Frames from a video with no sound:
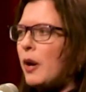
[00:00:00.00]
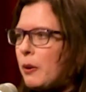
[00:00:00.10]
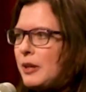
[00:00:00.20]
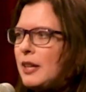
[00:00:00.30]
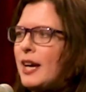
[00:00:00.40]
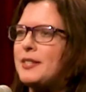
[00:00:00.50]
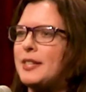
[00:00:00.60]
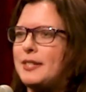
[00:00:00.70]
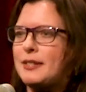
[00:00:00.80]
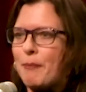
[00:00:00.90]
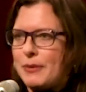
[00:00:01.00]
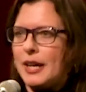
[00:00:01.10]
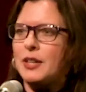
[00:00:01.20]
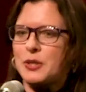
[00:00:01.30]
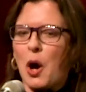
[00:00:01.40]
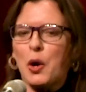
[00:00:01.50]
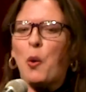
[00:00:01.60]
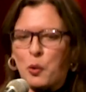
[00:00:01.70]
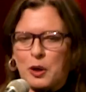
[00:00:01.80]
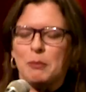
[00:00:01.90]
when I realize that something has gone
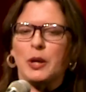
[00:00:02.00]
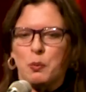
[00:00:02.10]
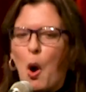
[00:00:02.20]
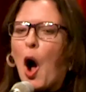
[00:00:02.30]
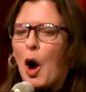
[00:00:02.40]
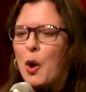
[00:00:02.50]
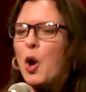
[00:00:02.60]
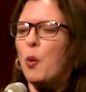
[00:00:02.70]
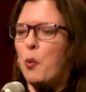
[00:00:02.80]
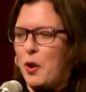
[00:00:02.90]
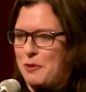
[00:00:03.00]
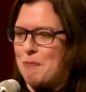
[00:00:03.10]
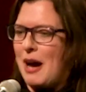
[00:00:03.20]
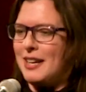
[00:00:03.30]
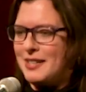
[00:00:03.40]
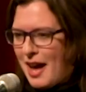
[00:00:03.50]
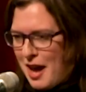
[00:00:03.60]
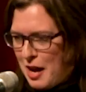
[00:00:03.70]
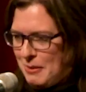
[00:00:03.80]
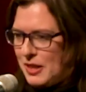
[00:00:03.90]
horribly wrong with my
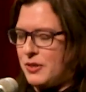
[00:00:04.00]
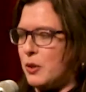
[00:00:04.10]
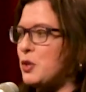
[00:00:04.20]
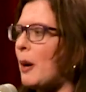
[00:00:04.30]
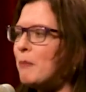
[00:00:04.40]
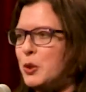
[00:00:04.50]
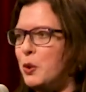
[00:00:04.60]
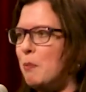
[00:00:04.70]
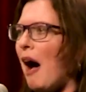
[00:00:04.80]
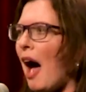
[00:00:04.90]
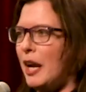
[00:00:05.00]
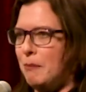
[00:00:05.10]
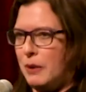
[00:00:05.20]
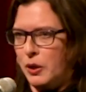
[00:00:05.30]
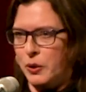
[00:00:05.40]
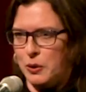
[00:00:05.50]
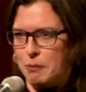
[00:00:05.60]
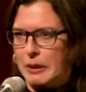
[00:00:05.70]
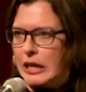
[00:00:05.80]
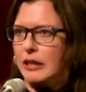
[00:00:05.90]
day because there's some dude behind me who
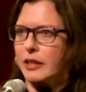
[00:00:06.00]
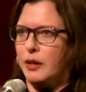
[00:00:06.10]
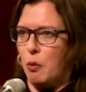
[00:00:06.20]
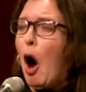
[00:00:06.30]
immediately,